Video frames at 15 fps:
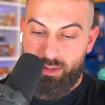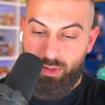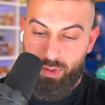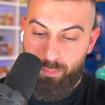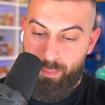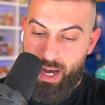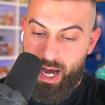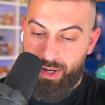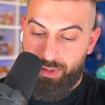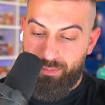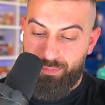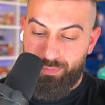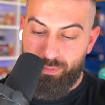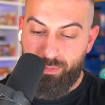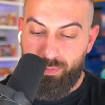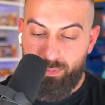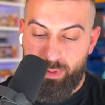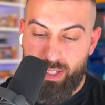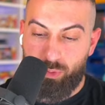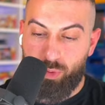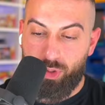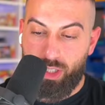on the bottom
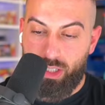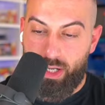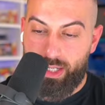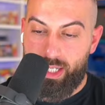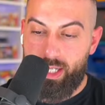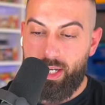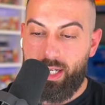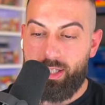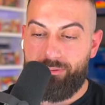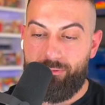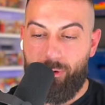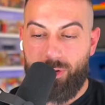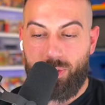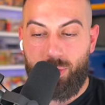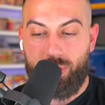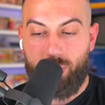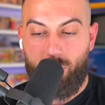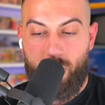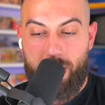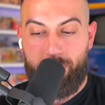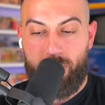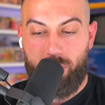being really lucky and the first one on the
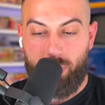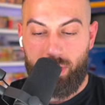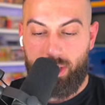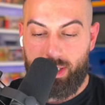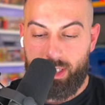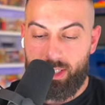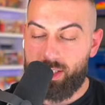right being really lucky.